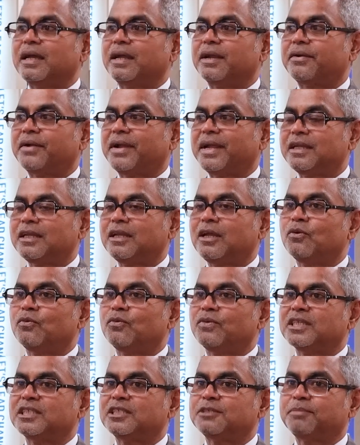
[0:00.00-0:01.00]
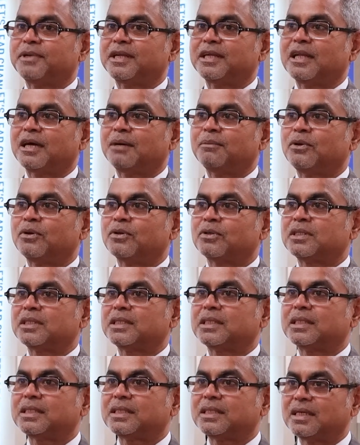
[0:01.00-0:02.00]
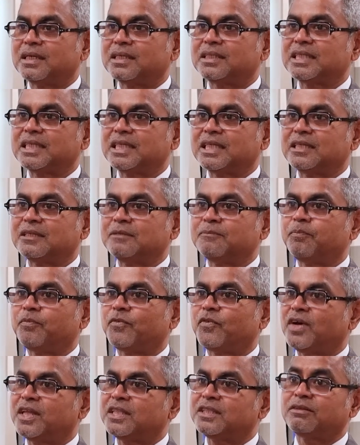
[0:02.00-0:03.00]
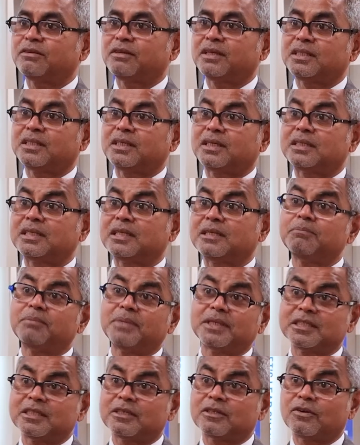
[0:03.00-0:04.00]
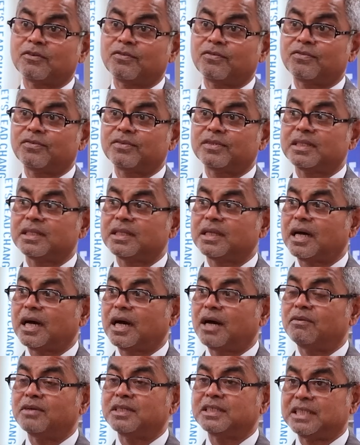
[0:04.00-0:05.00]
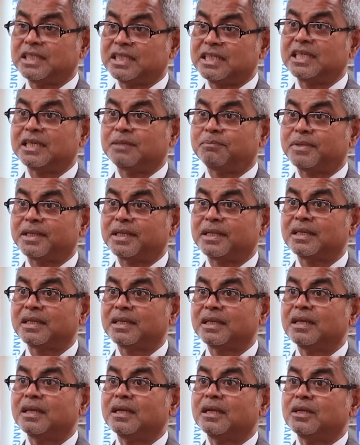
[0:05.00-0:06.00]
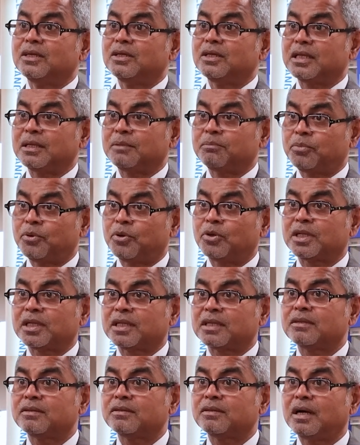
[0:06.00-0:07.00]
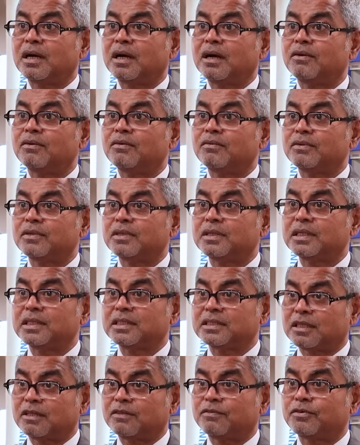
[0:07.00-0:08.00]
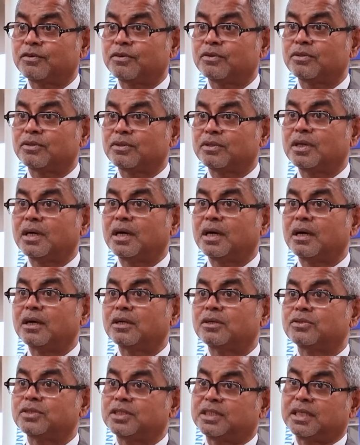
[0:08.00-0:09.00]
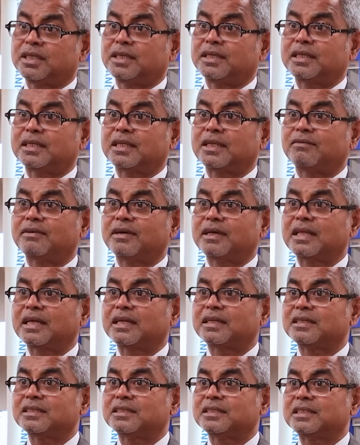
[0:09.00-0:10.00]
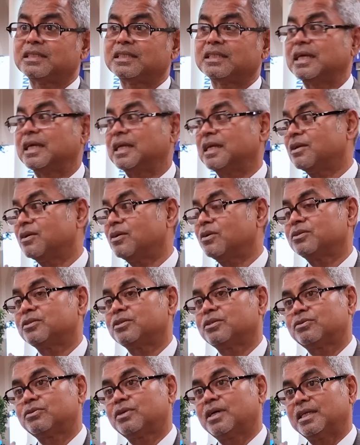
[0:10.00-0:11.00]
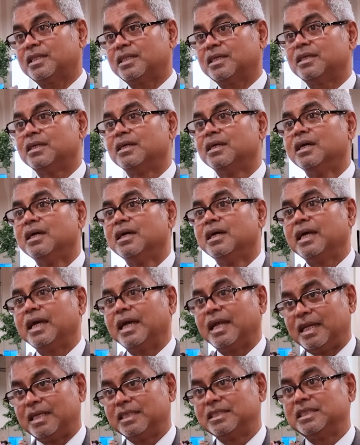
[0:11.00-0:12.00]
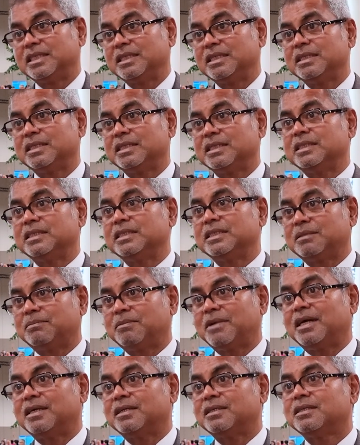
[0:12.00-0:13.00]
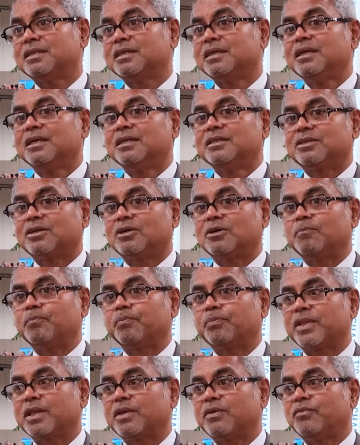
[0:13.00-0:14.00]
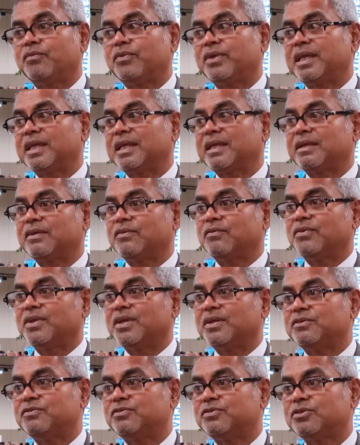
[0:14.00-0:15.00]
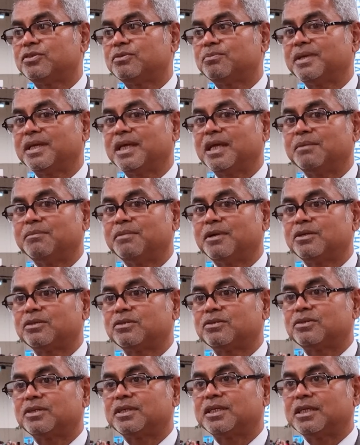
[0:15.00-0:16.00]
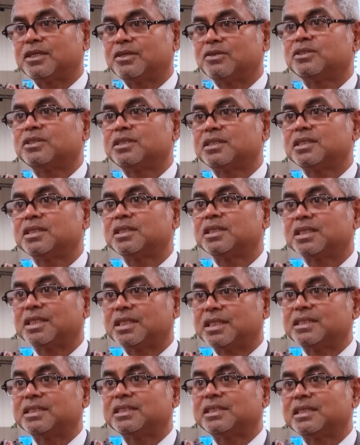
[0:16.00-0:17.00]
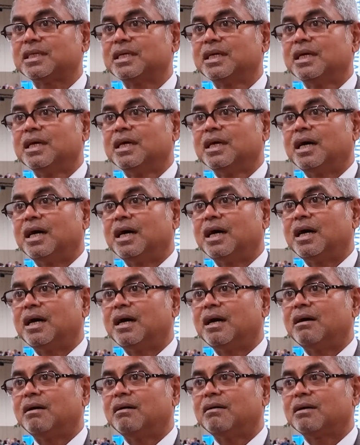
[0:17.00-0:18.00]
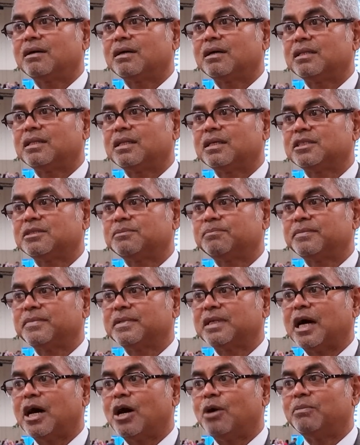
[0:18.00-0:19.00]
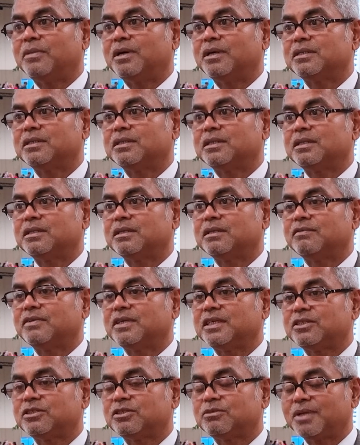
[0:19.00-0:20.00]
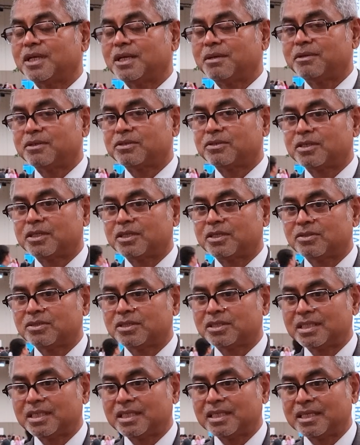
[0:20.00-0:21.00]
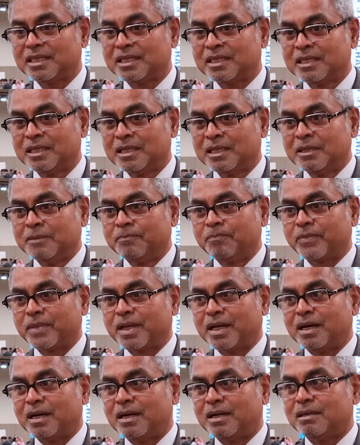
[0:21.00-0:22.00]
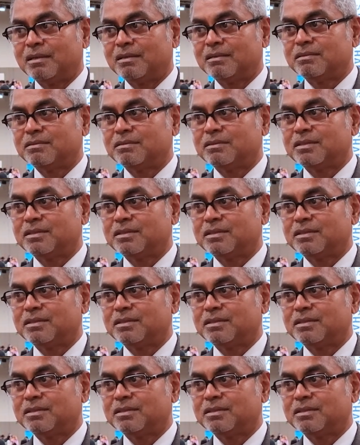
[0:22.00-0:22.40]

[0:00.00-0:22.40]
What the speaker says: right now we spend about 13% of our GDP importing diesel fuel to generate our electricity, and also to other energy demand. So we we should be able to reduce this this how we should be able to reduce uh, uh,